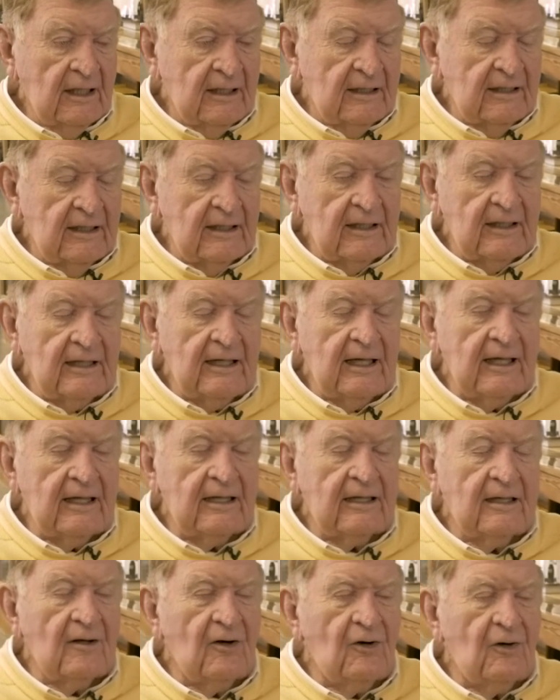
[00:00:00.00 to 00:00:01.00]
that it had
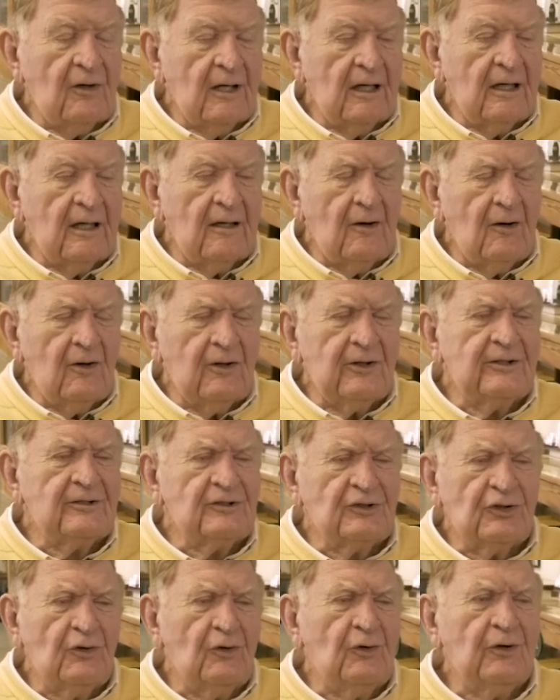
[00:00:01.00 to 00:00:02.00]
an
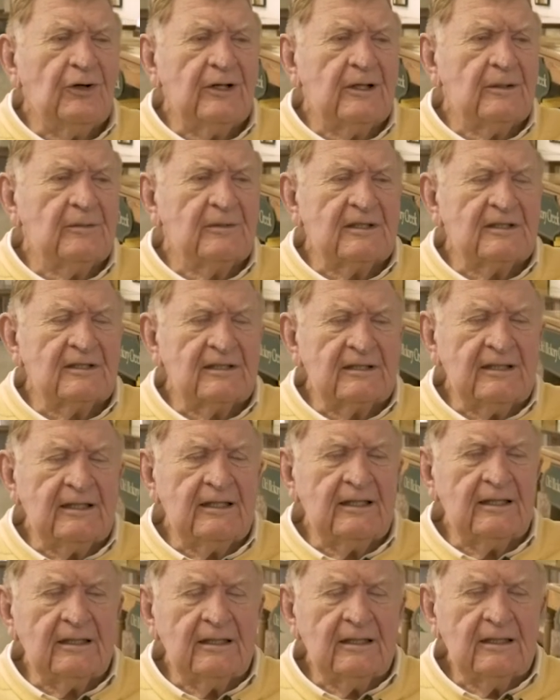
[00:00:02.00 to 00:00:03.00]
auditorium that
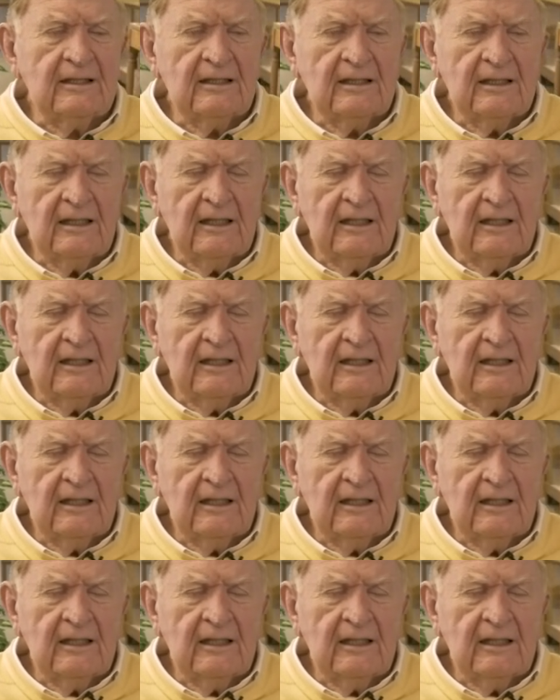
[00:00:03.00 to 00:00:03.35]
seated